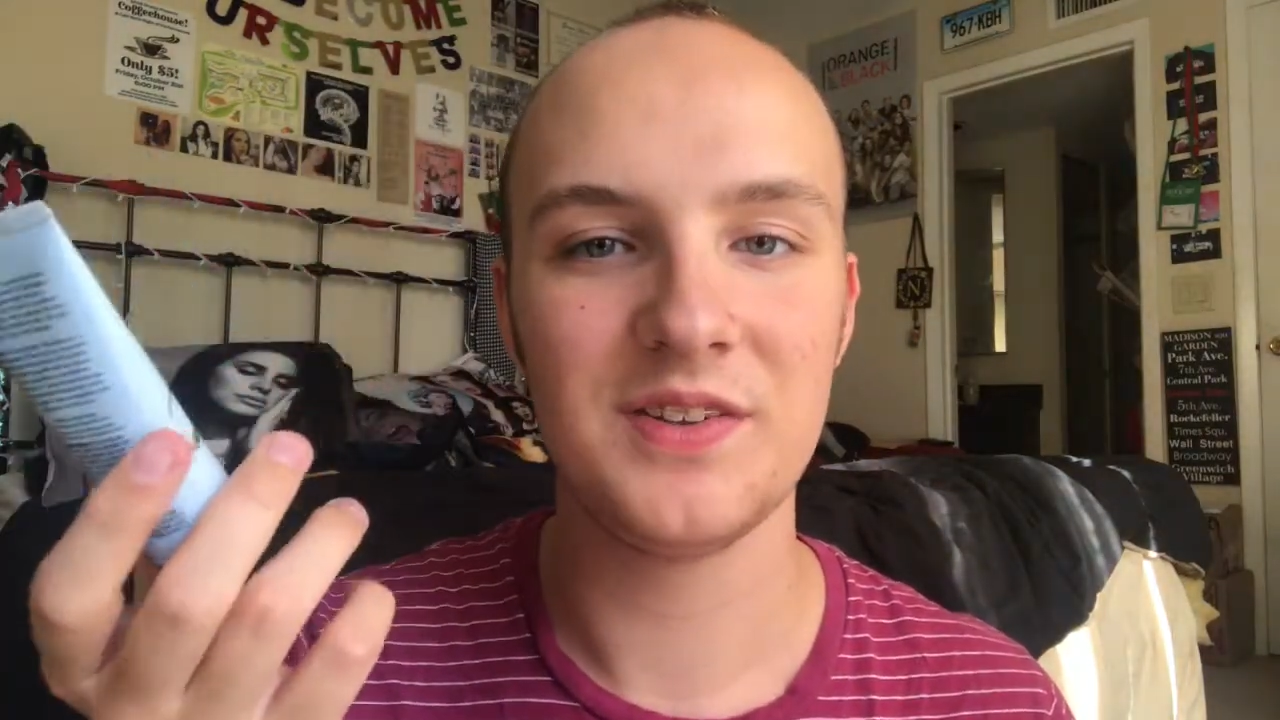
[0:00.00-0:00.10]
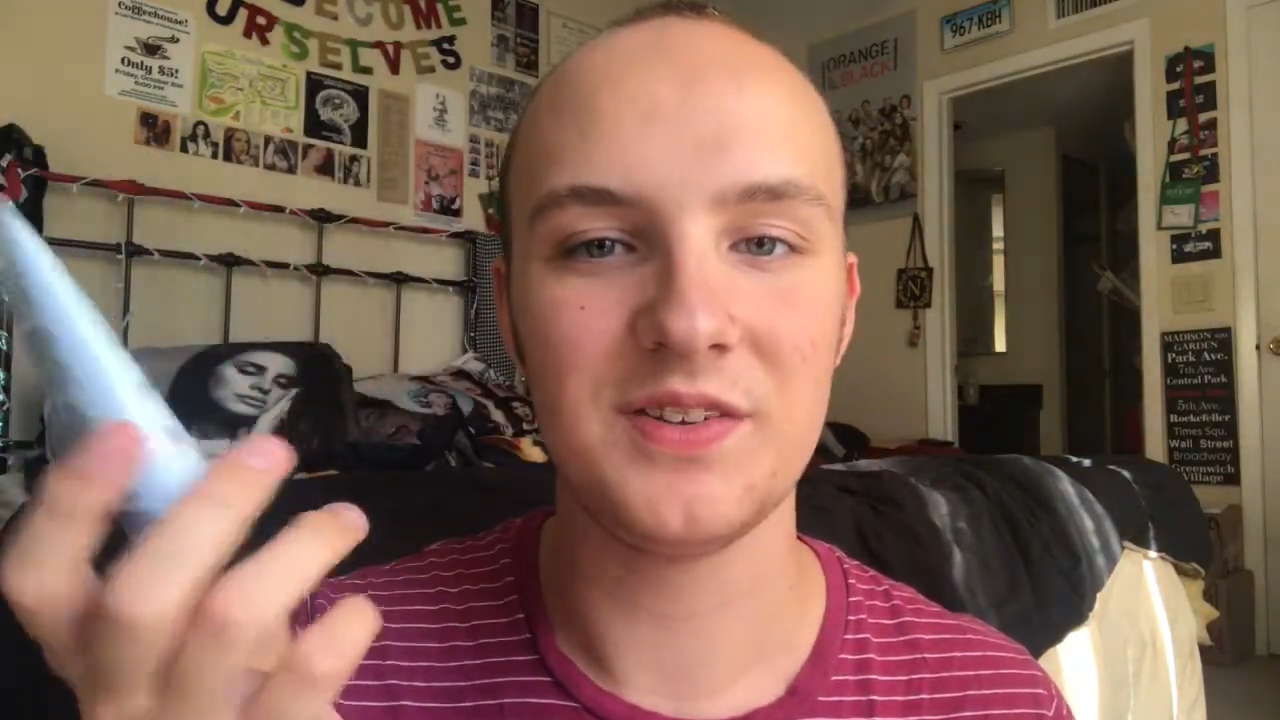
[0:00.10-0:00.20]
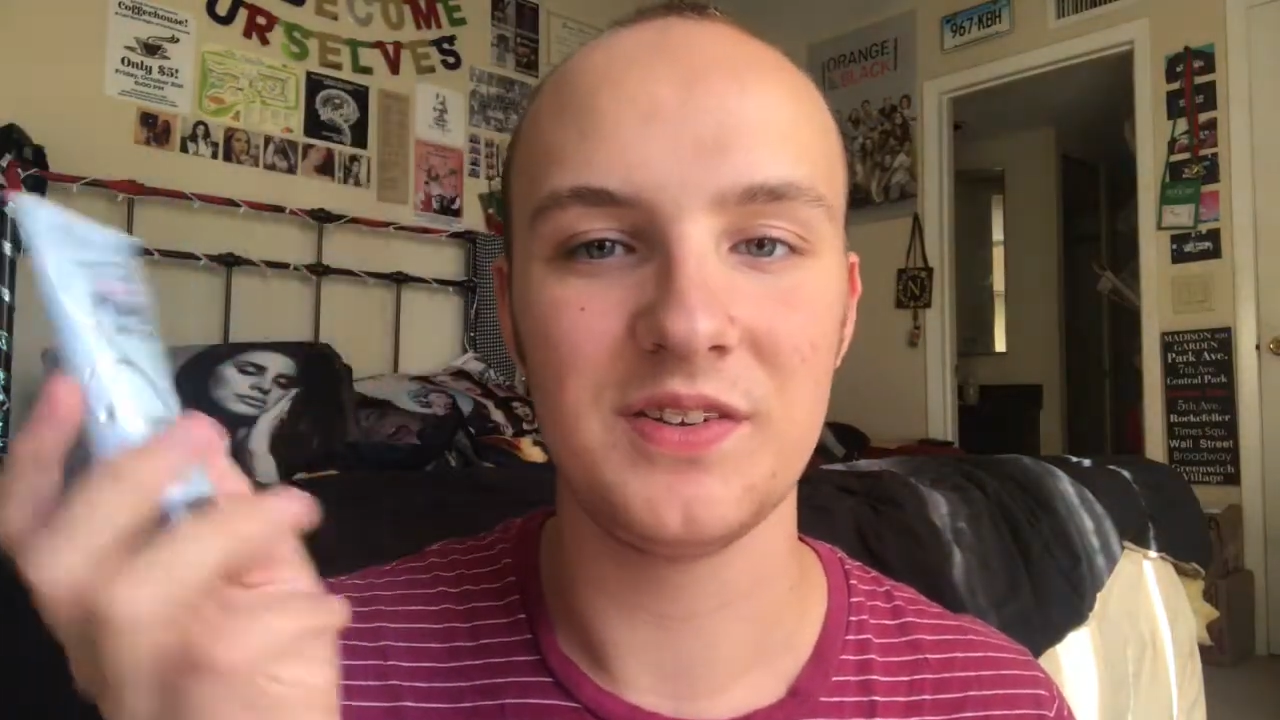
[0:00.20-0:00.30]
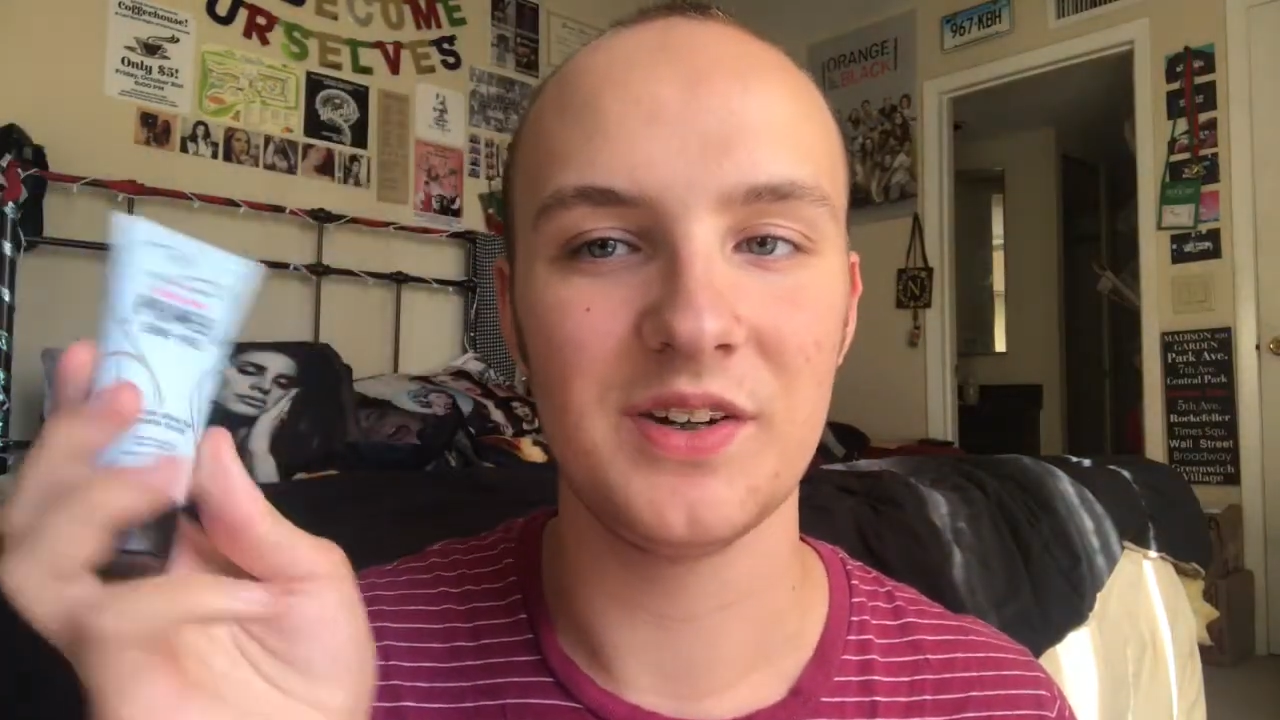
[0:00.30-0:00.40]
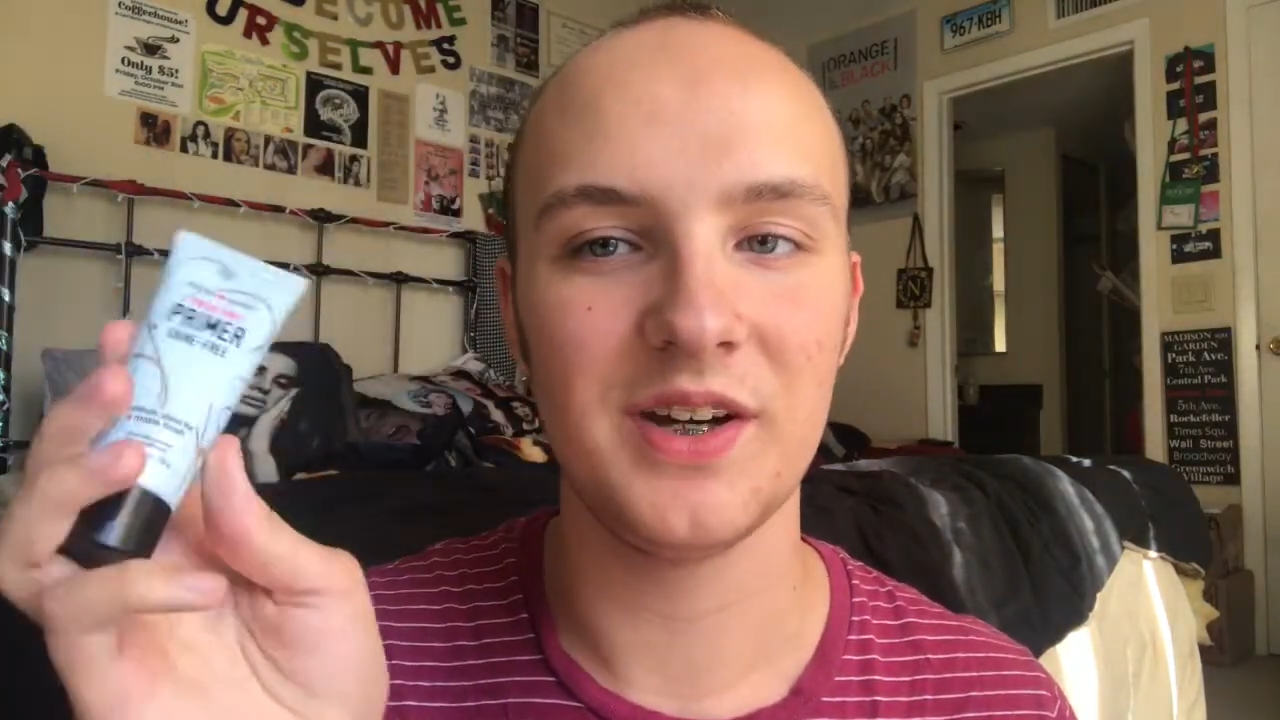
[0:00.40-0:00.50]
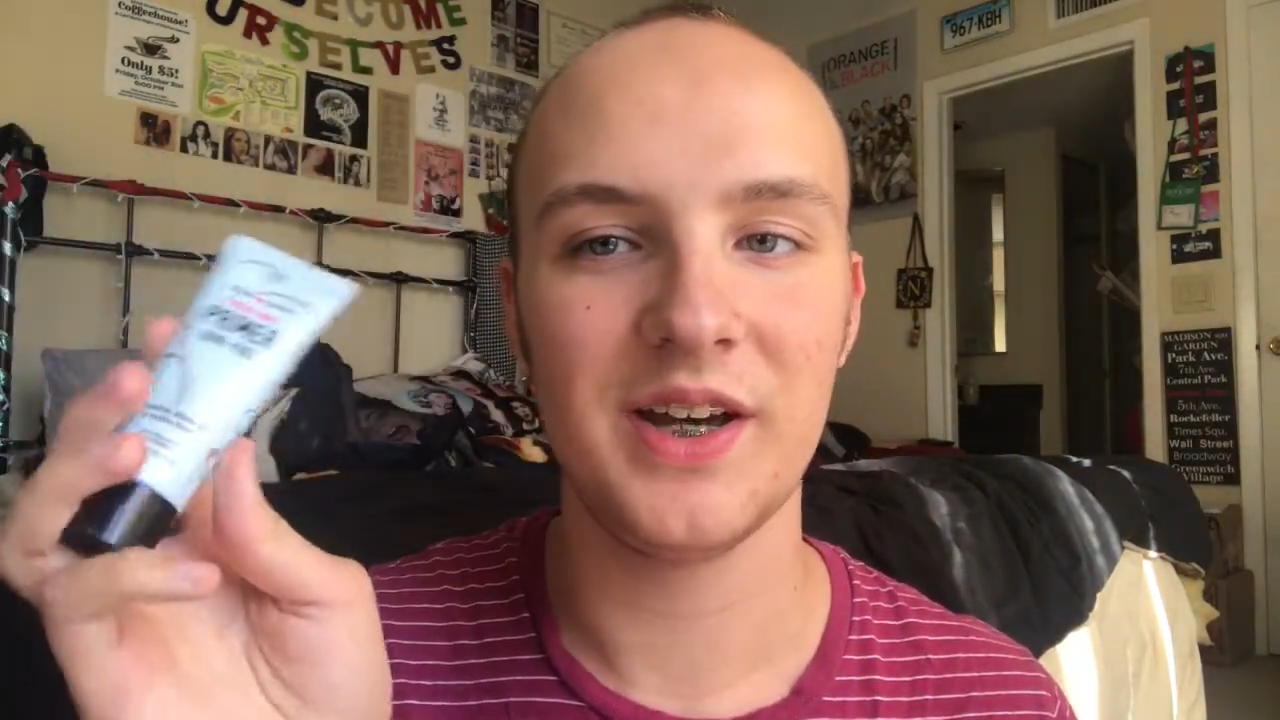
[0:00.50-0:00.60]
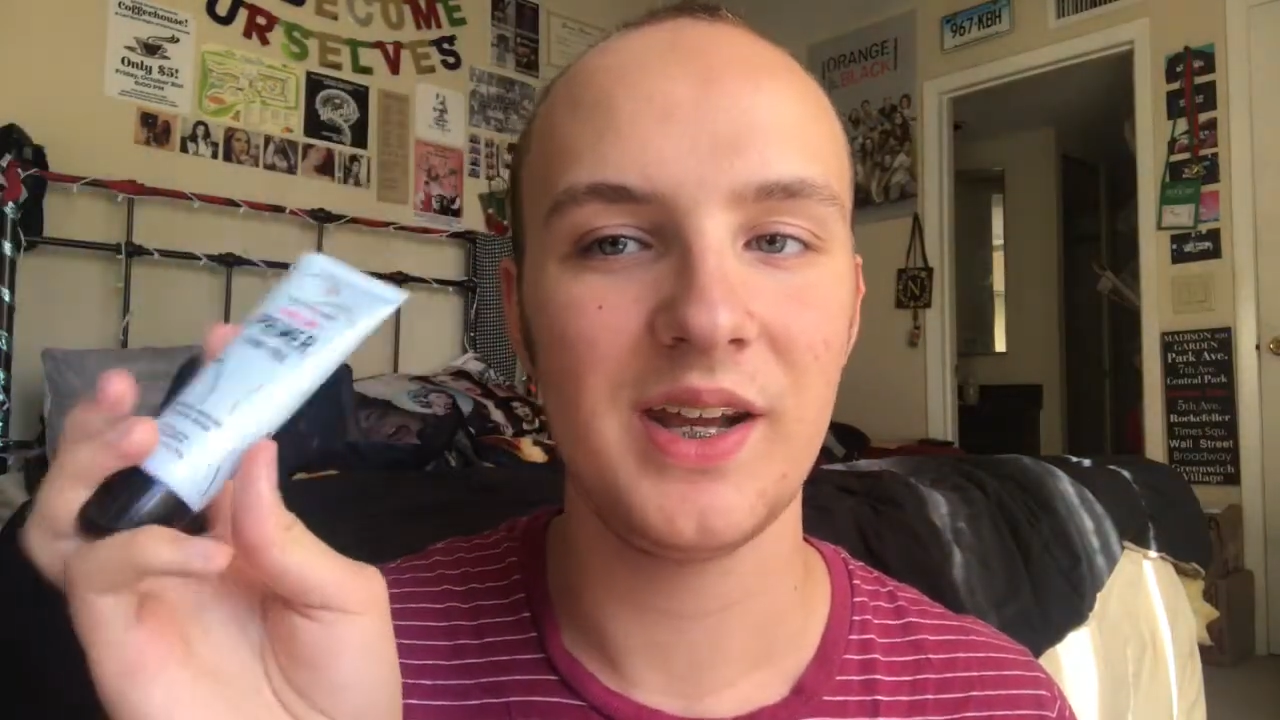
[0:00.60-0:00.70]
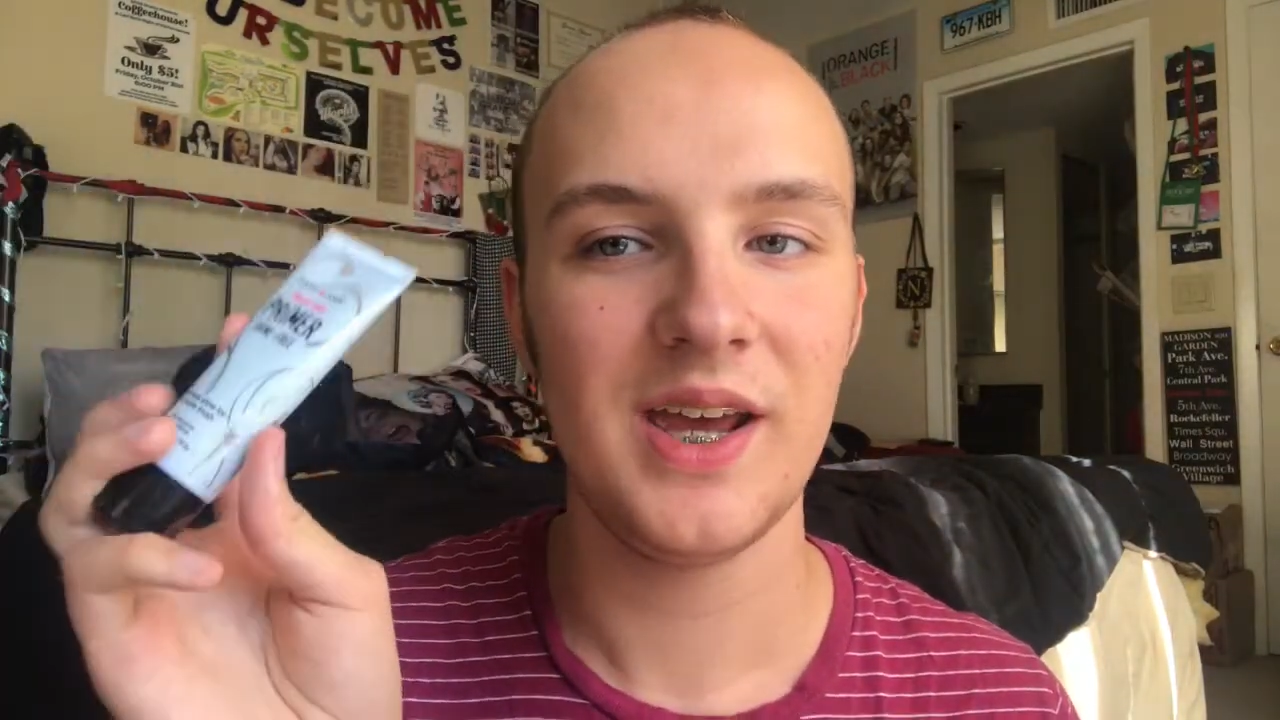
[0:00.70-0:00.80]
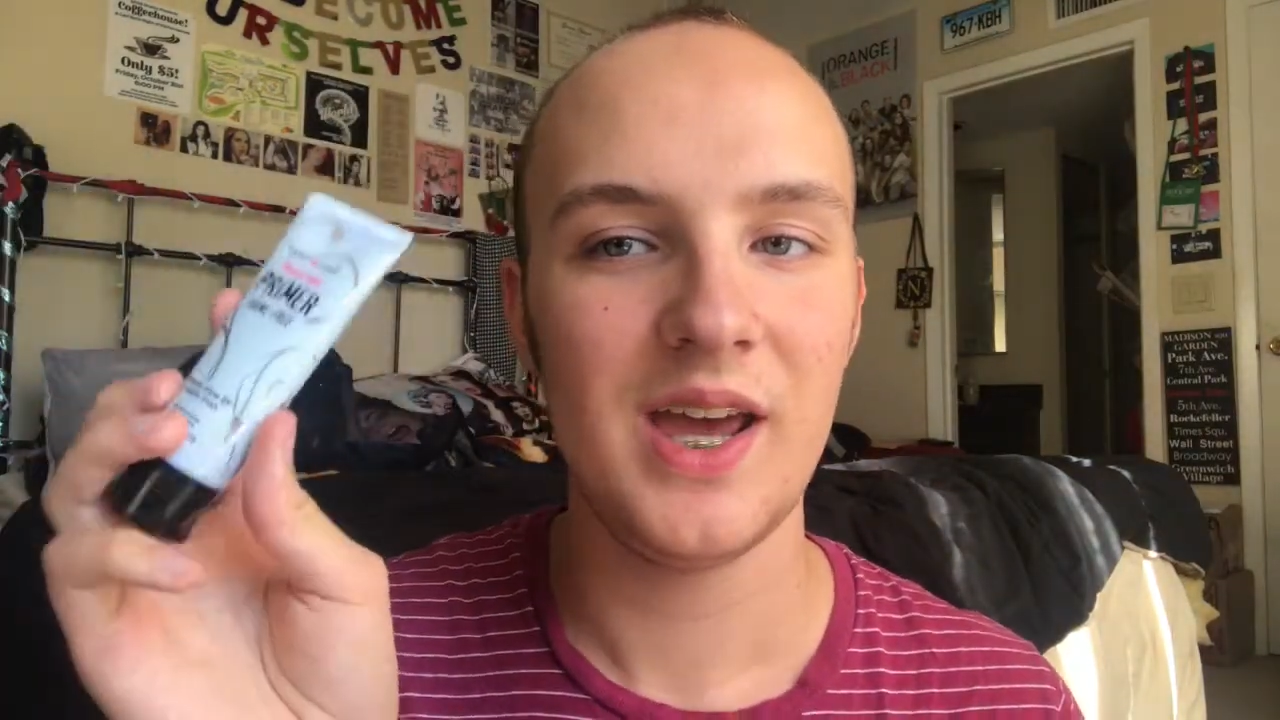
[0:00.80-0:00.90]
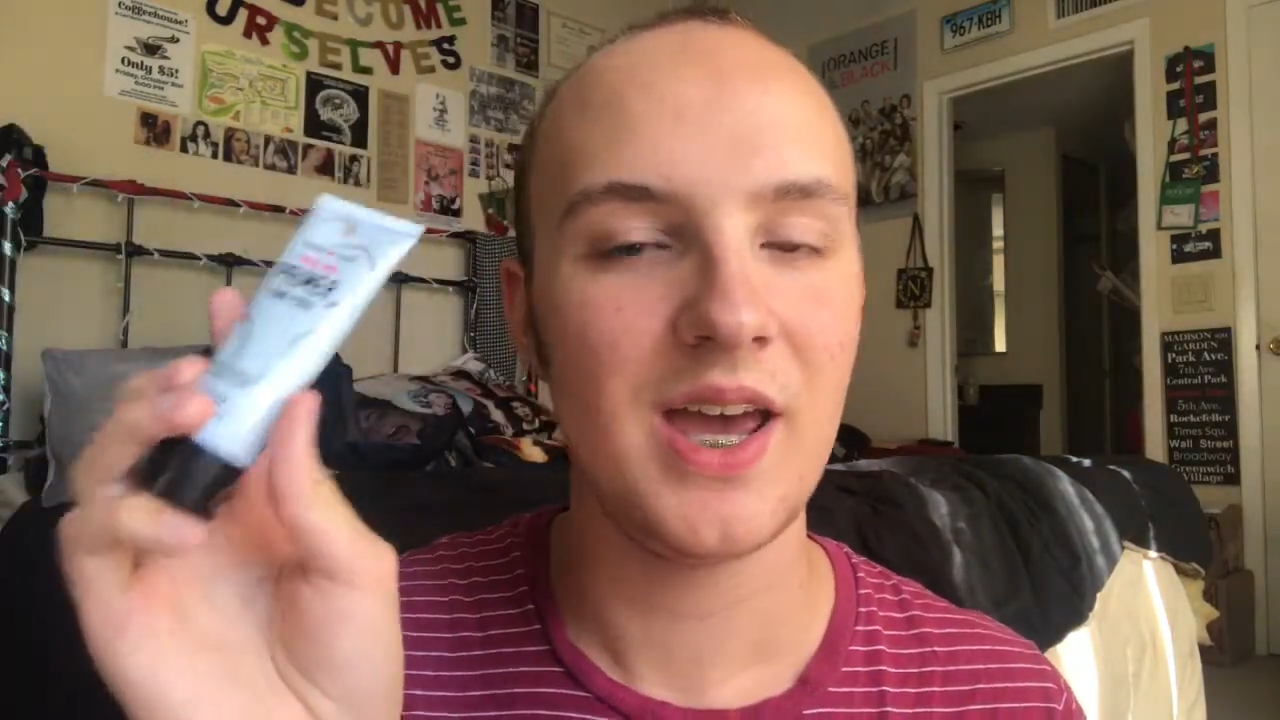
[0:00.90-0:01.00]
is good.